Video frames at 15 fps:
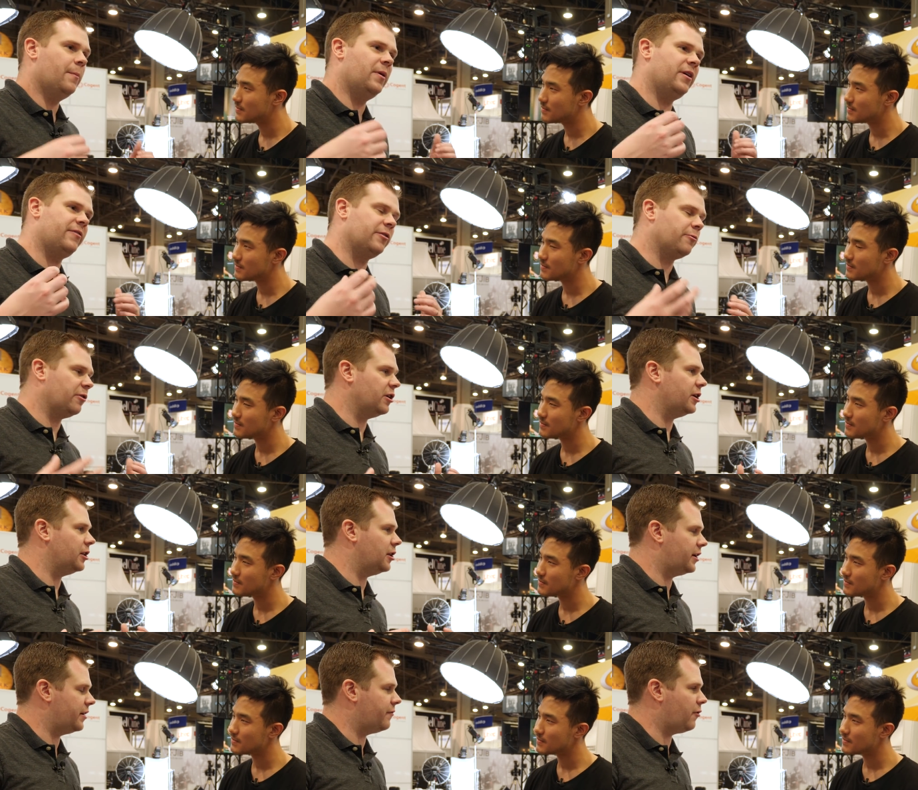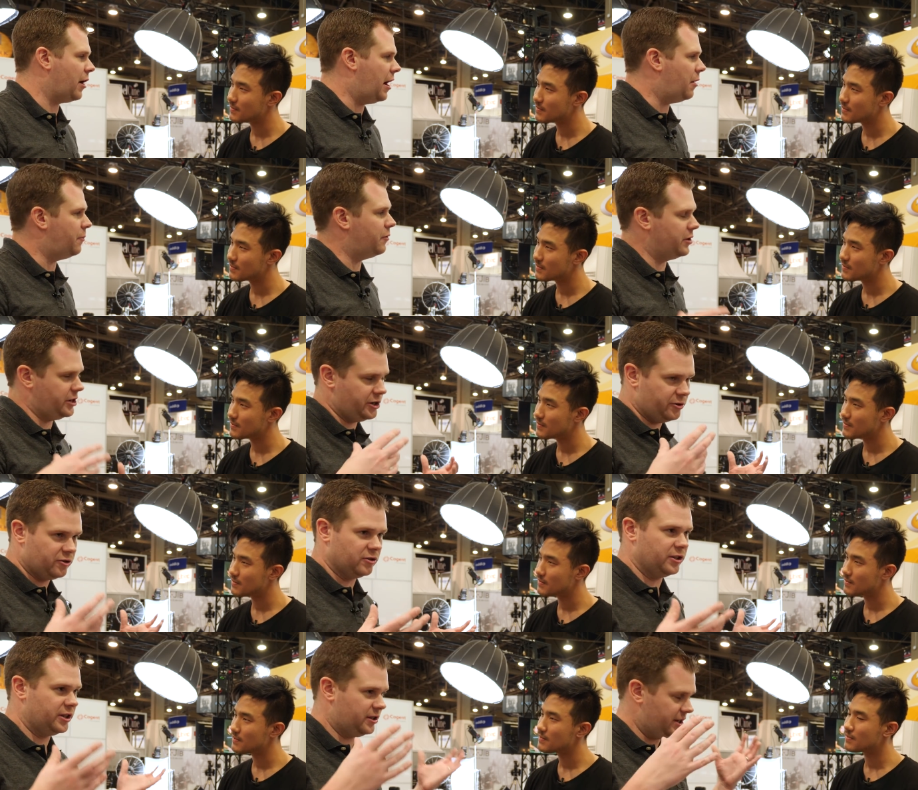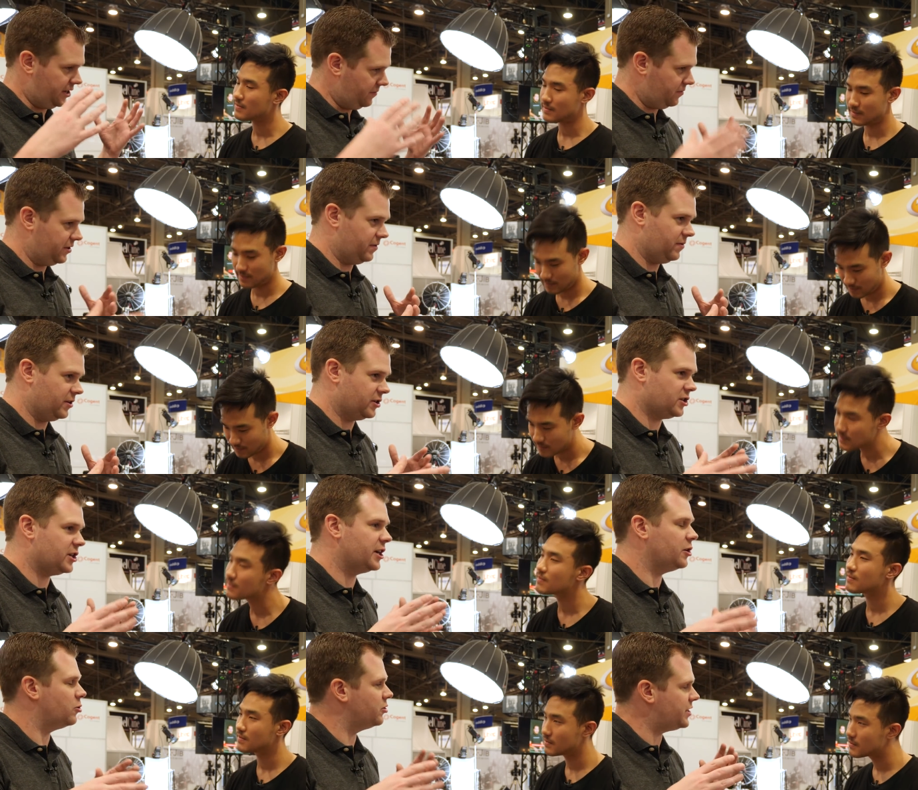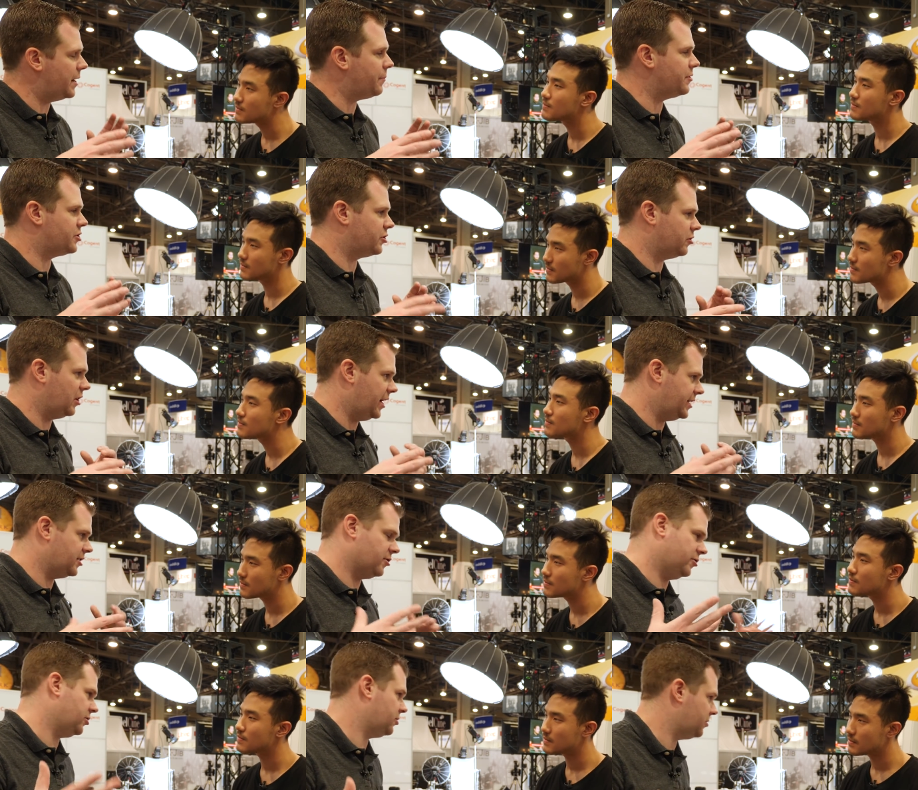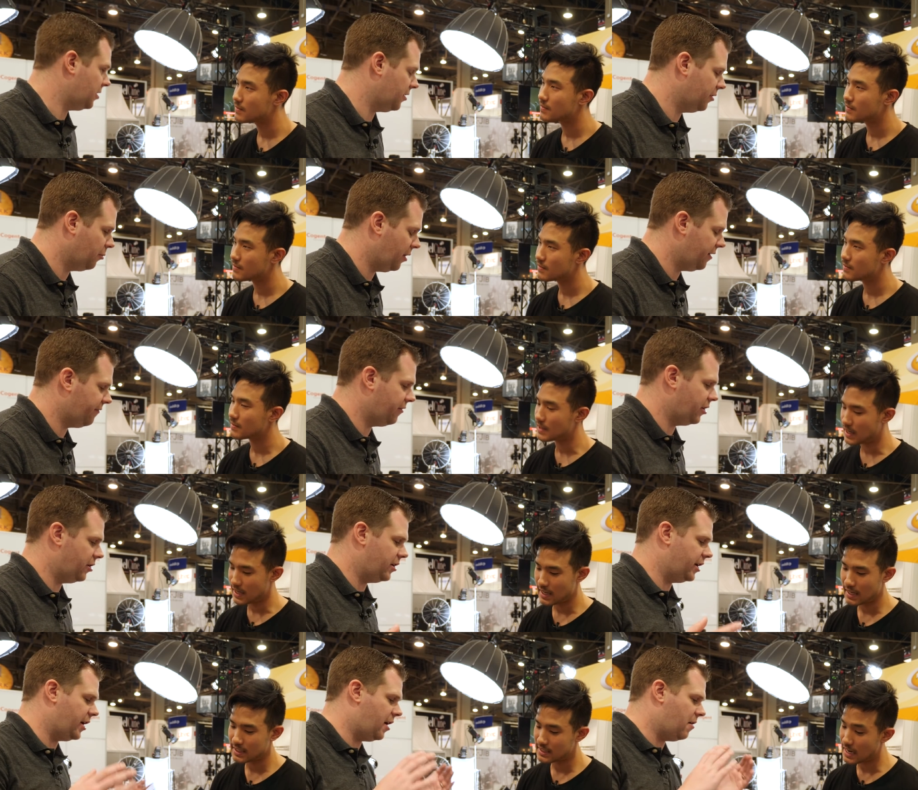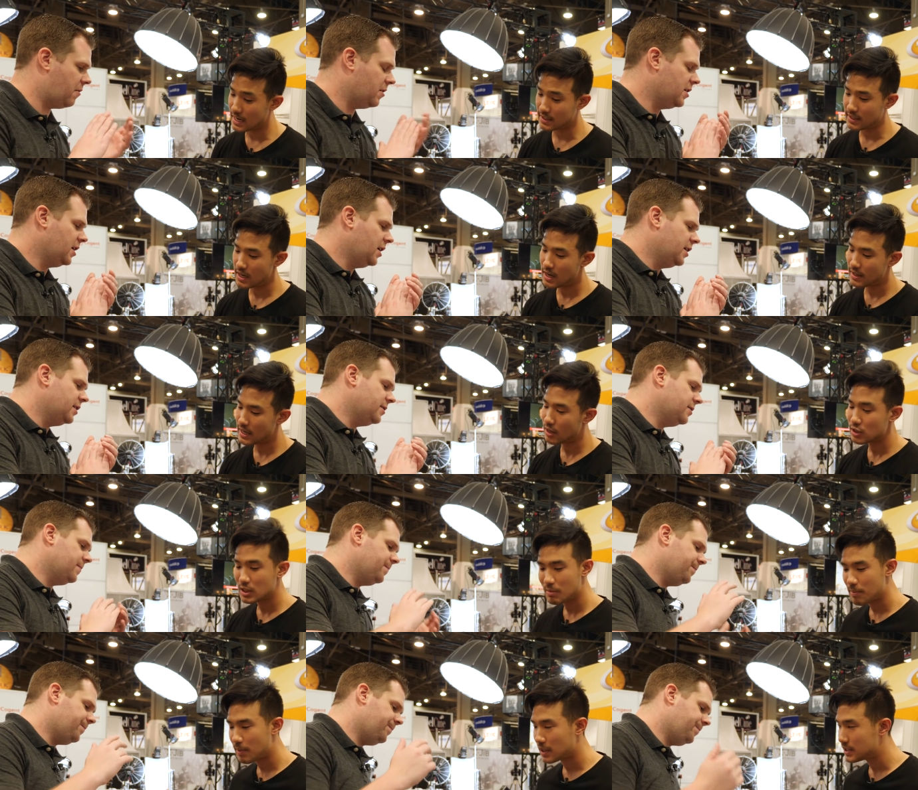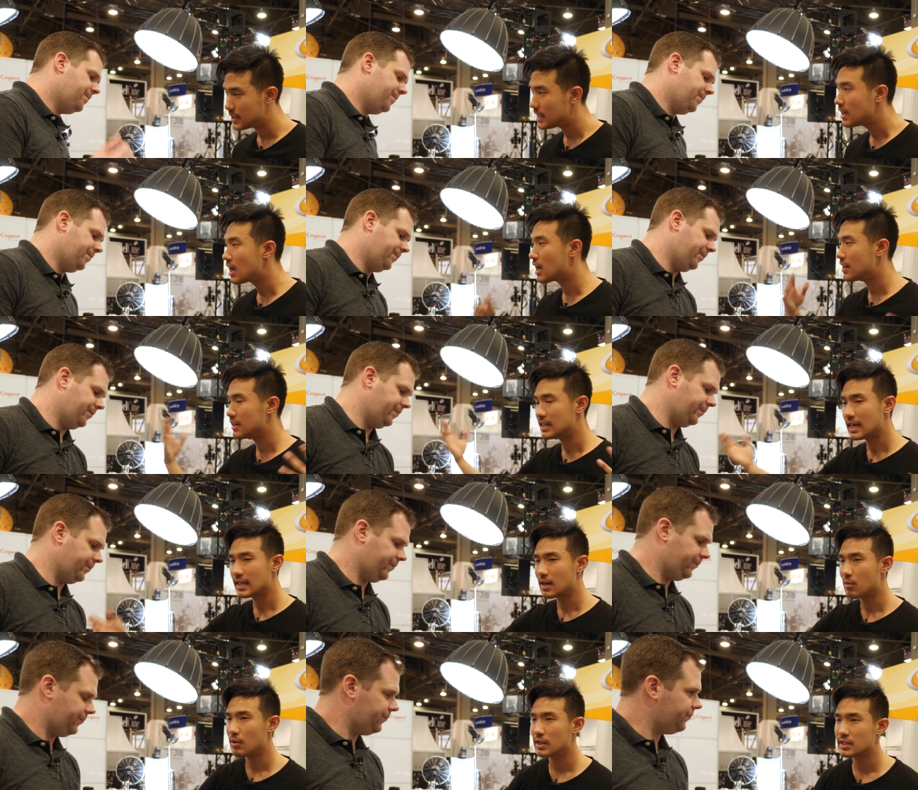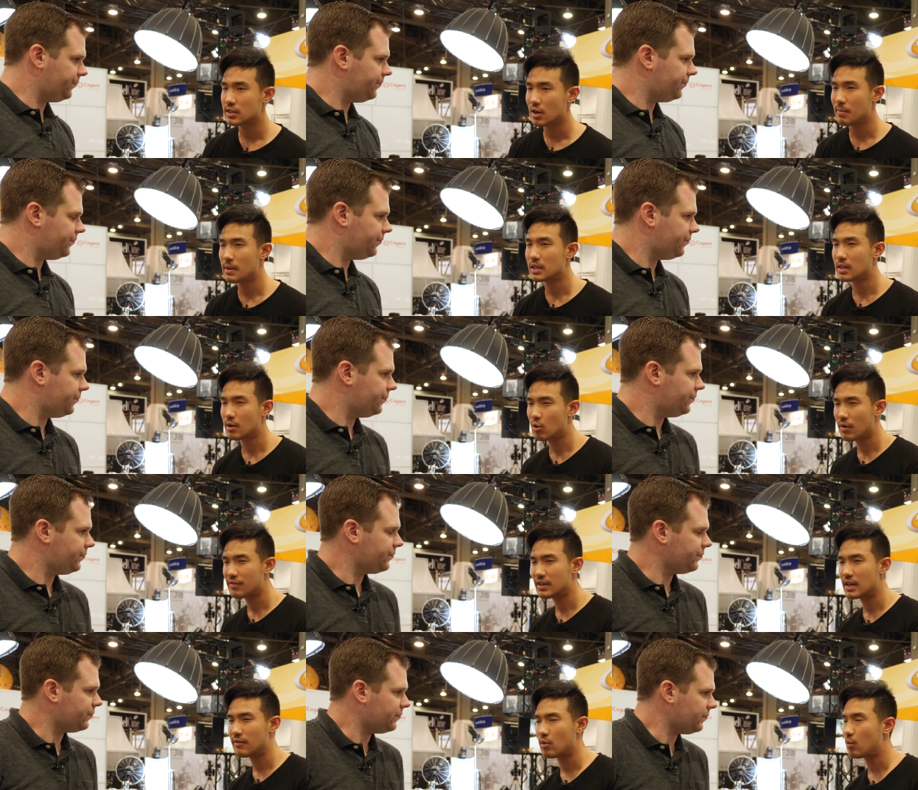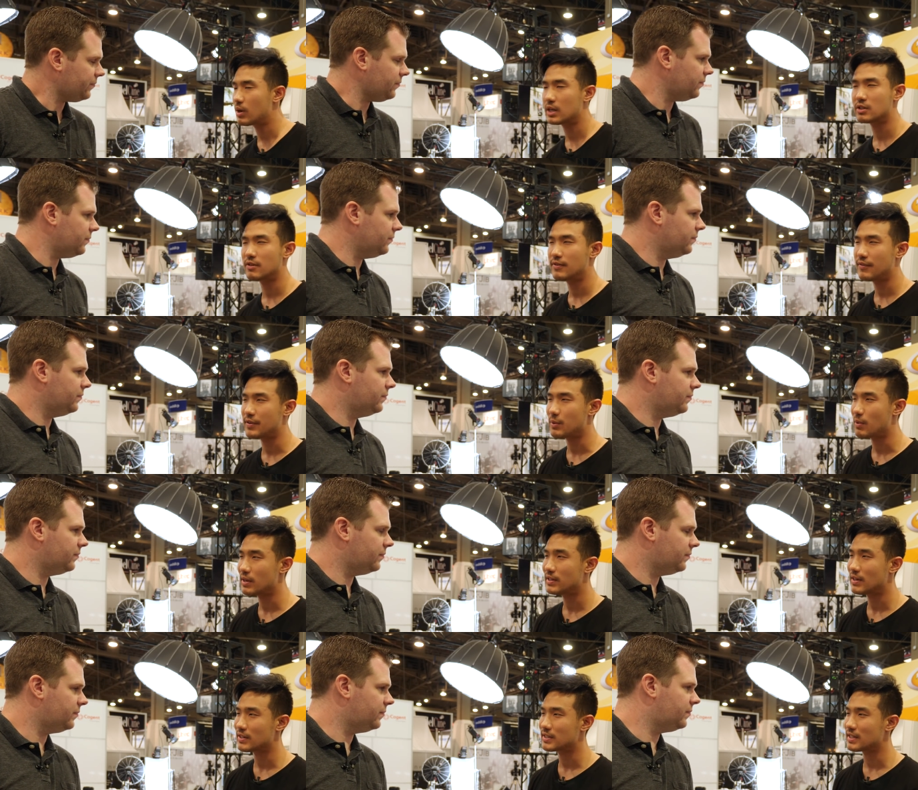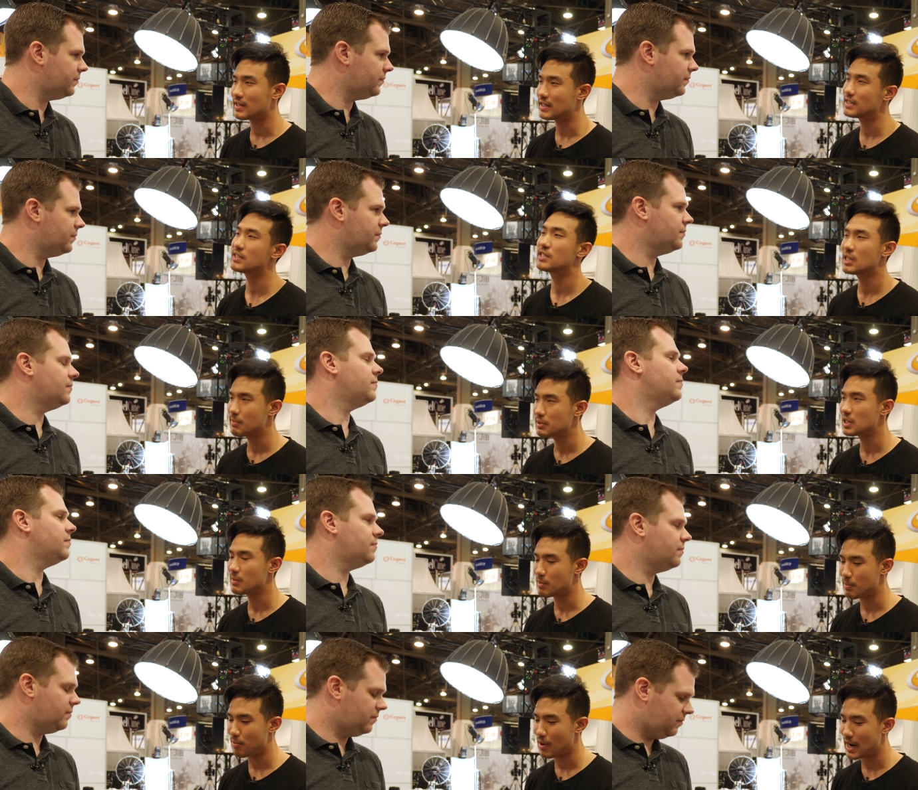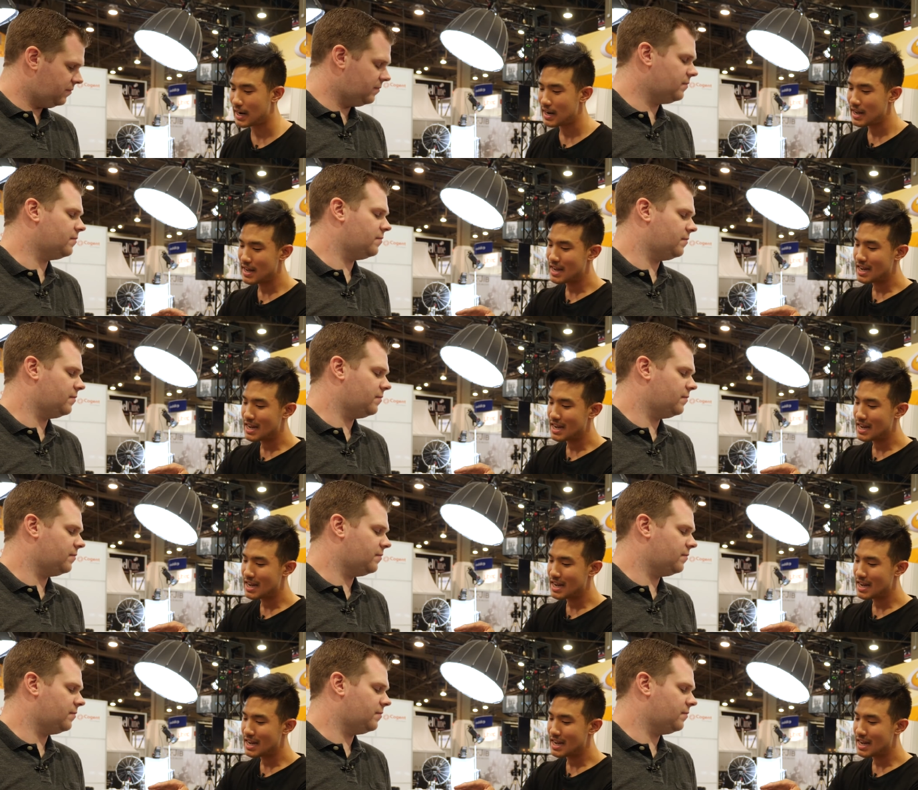Speaker 1: but if you're really looking for output, usually the, the, the single temperature lights are, are the way for you to exactly.
Speaker 2: go. Exactly. Uh, they are super punchy. Uh, the daylight ones are about the equivalent of a 150 watt tungsten light. So super, super bright,